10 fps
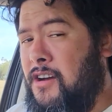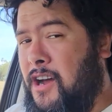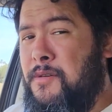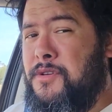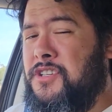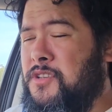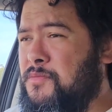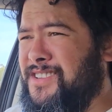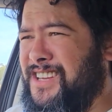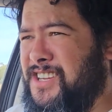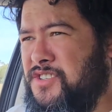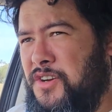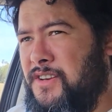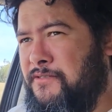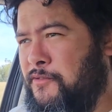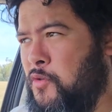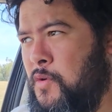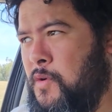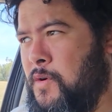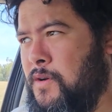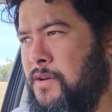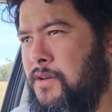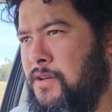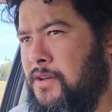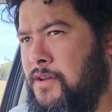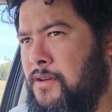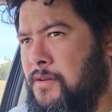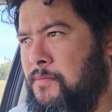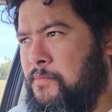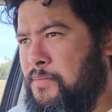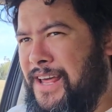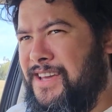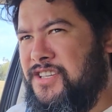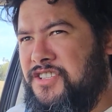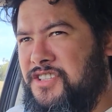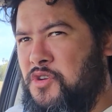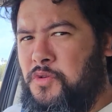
I'm assuming that it's only for players who